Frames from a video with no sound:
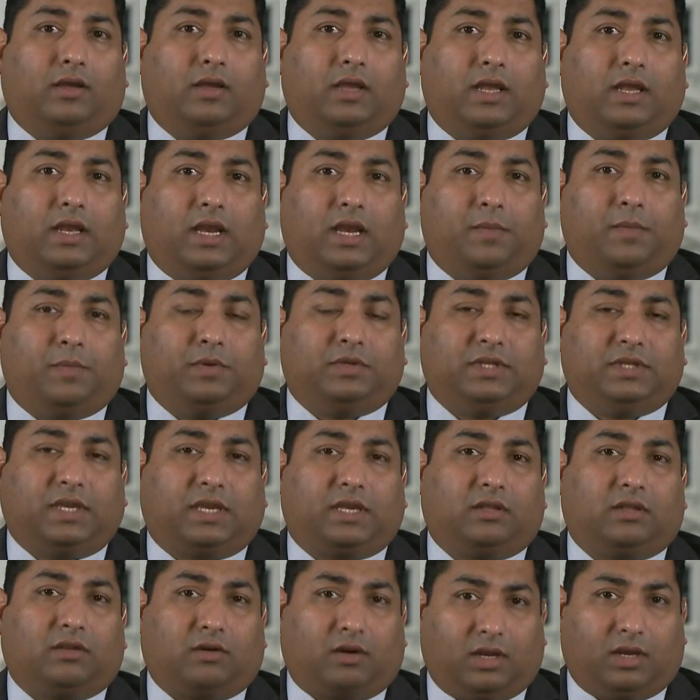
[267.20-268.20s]
in any
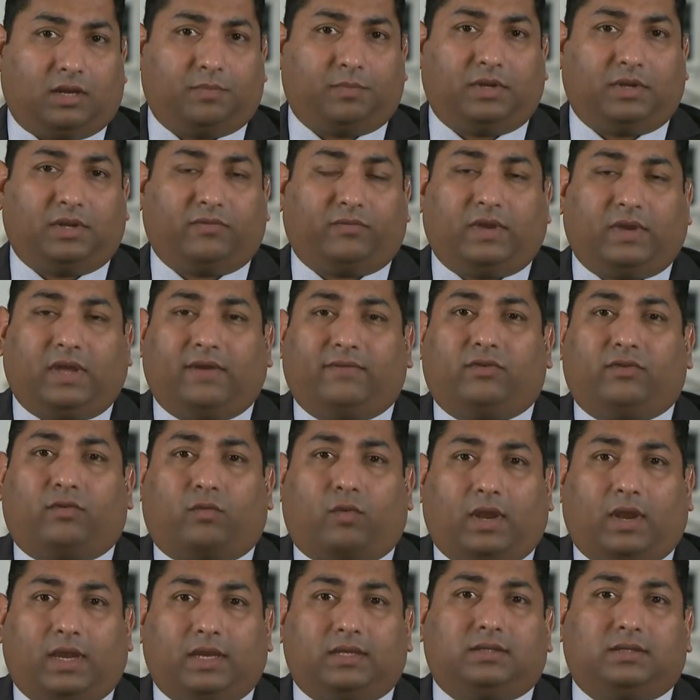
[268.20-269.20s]
particular hunt, but if we have the
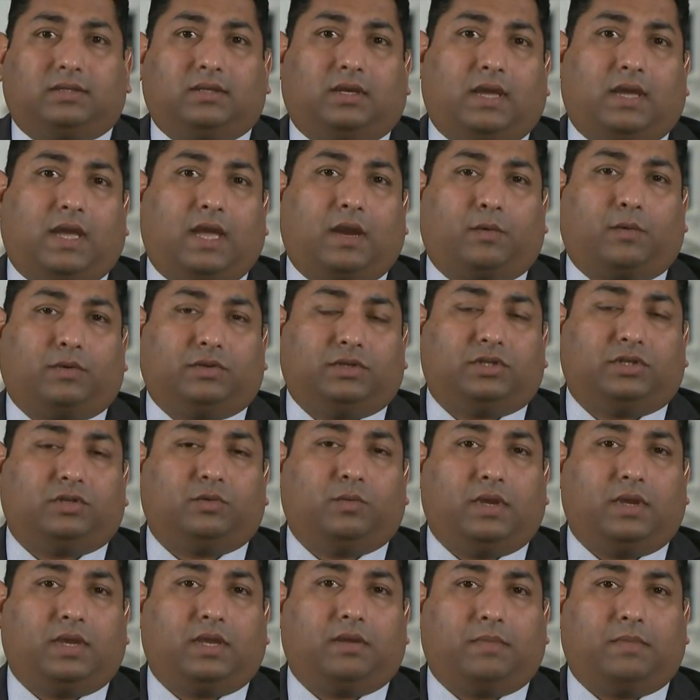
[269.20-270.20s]
right
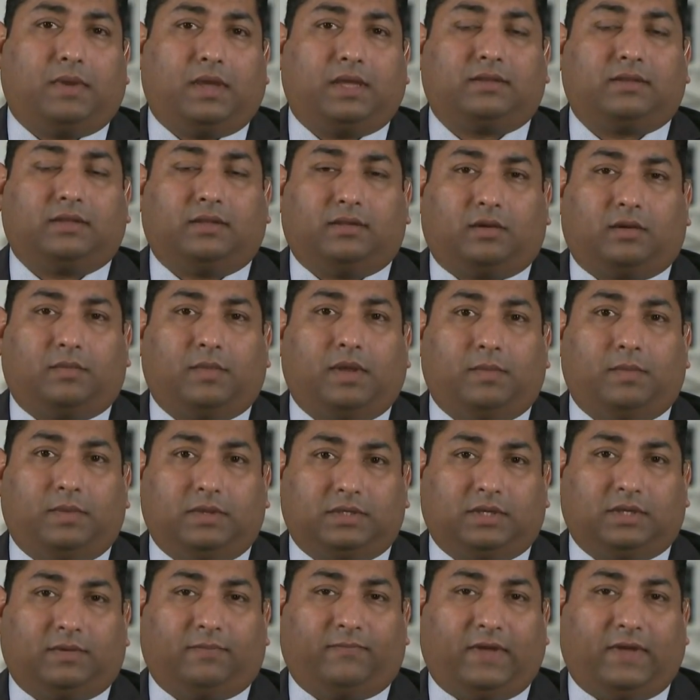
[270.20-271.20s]
acquisition we can make, then there may
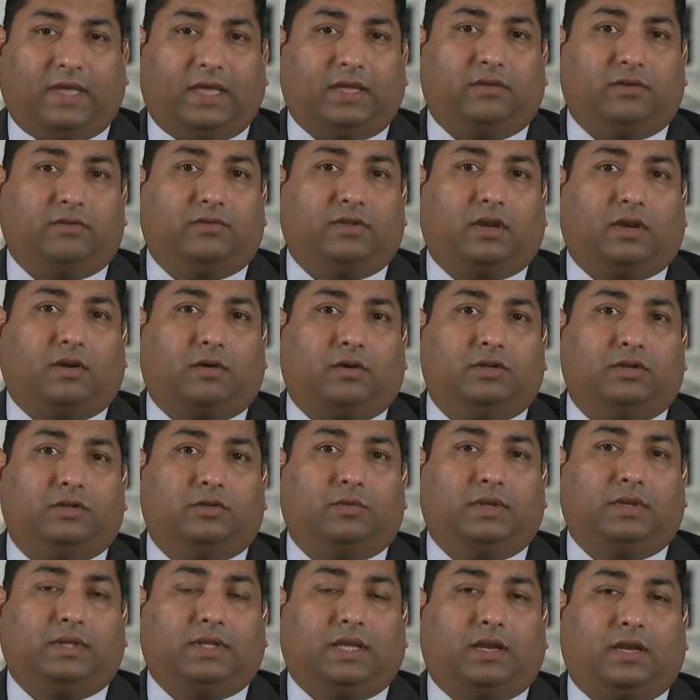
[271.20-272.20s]
be some value there in
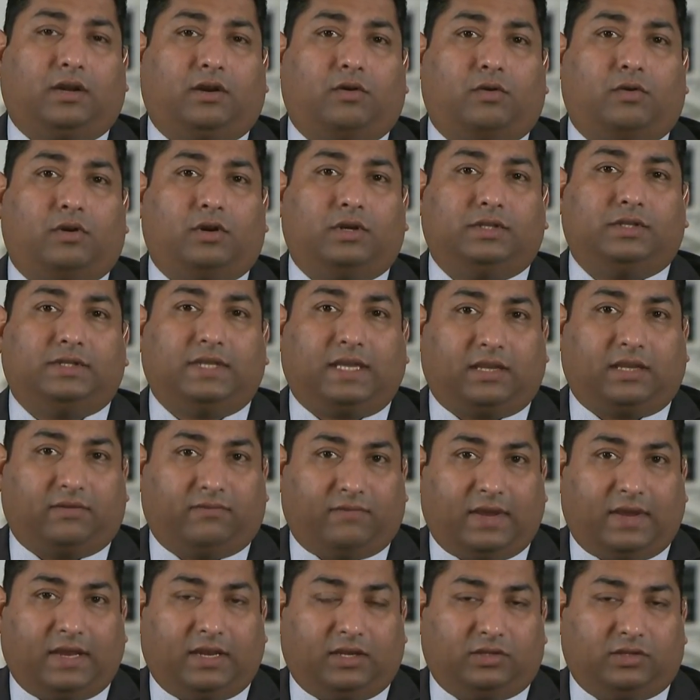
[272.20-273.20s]
doing that in order to take
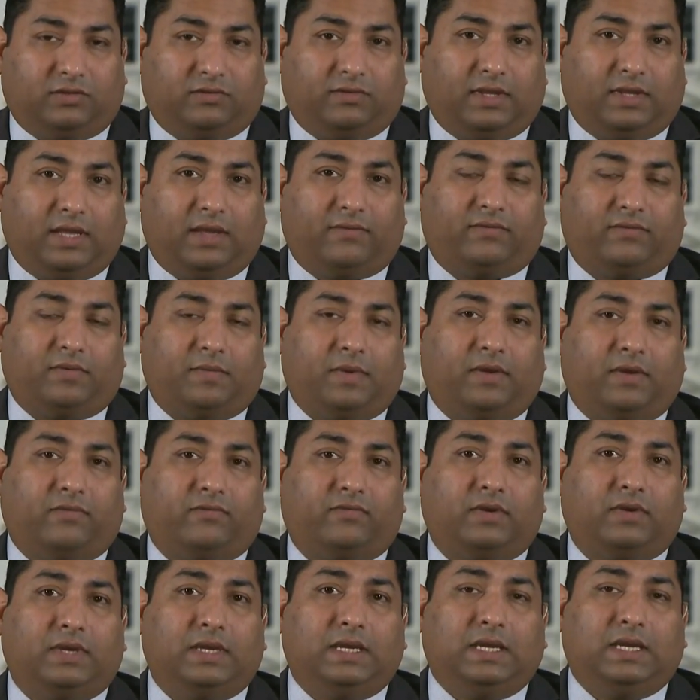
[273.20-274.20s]
advantage of the
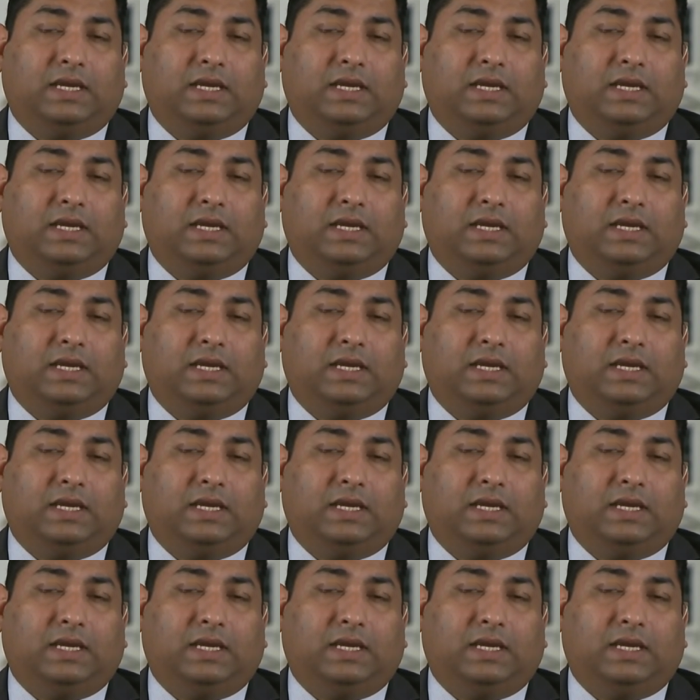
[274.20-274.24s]
FMF.